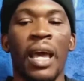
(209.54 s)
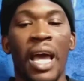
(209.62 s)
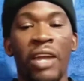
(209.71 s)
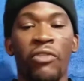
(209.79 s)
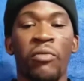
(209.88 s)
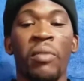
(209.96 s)

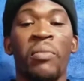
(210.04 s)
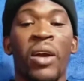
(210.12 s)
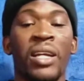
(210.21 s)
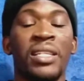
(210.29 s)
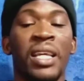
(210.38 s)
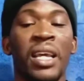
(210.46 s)
And remember
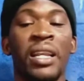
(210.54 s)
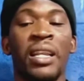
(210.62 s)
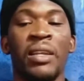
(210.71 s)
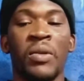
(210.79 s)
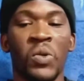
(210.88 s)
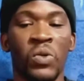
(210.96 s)
I said
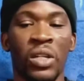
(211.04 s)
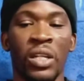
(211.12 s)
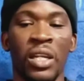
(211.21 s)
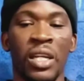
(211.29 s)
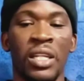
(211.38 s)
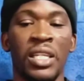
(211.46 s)
the